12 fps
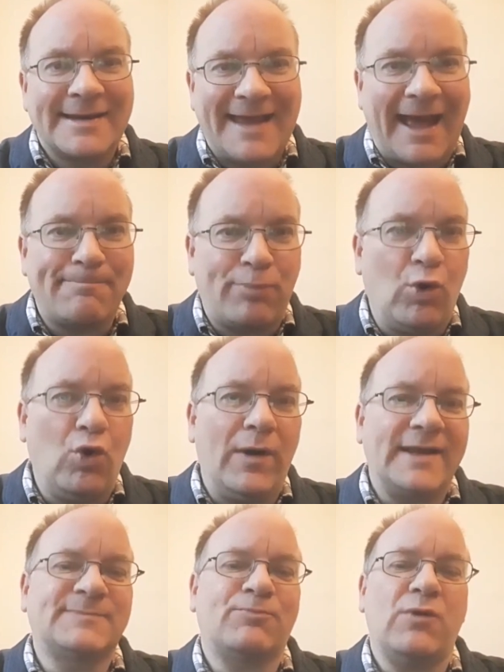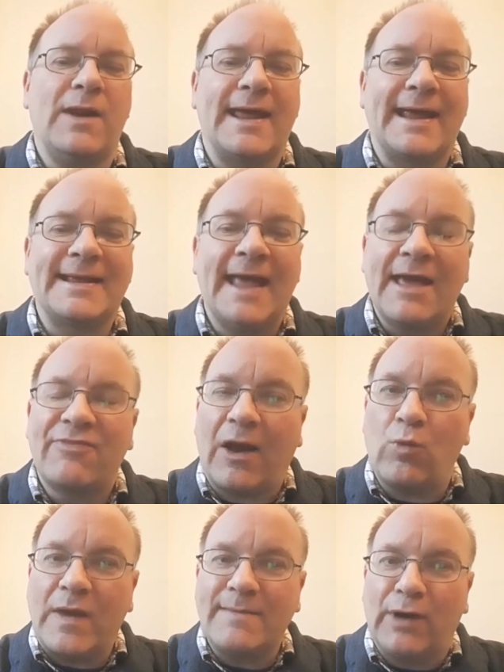Now, Paul is praying
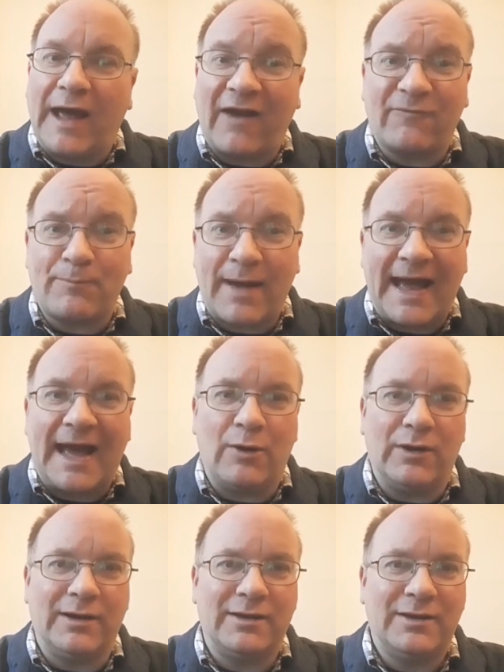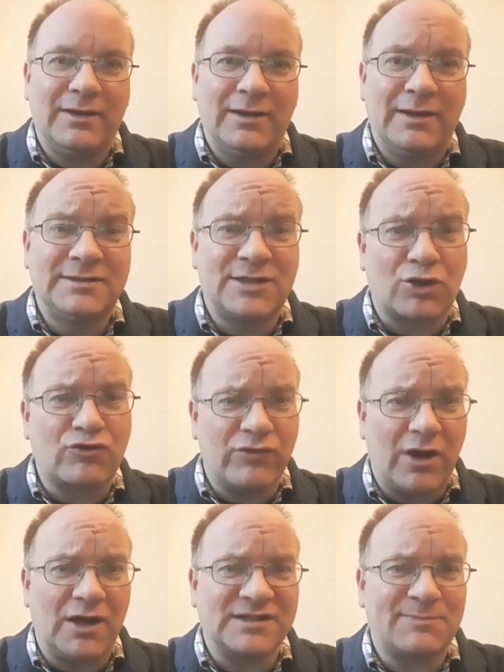that we might have power to
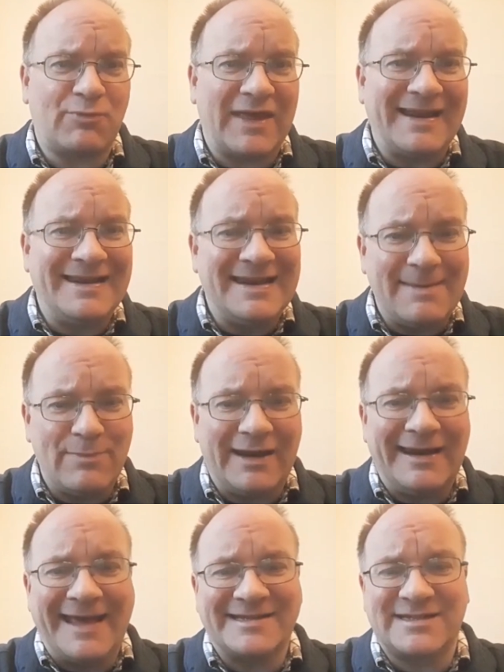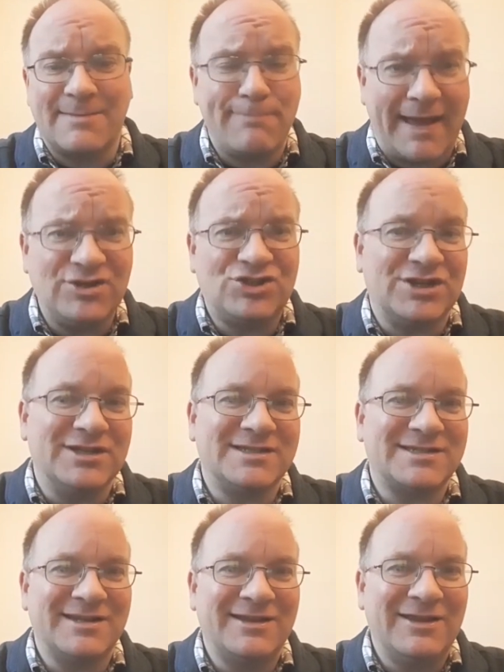grasp the limitless
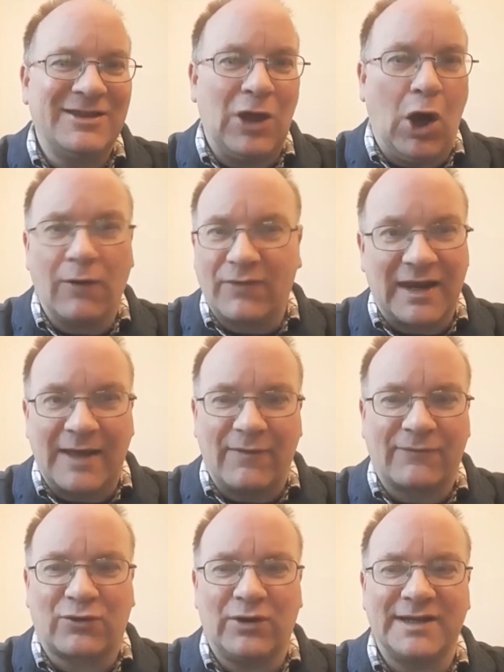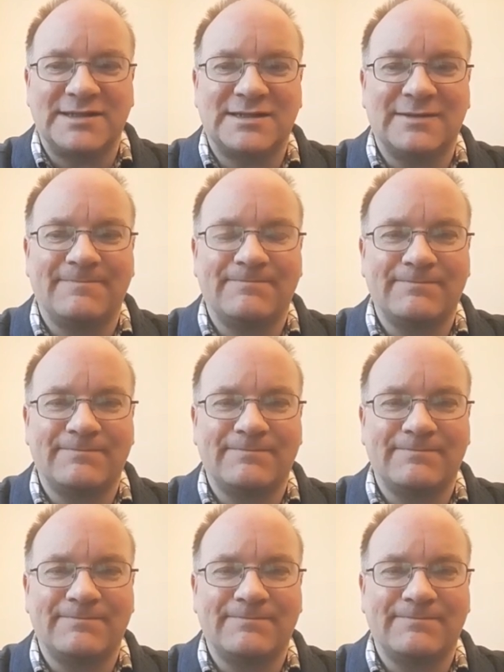dimensions of the love of Christ.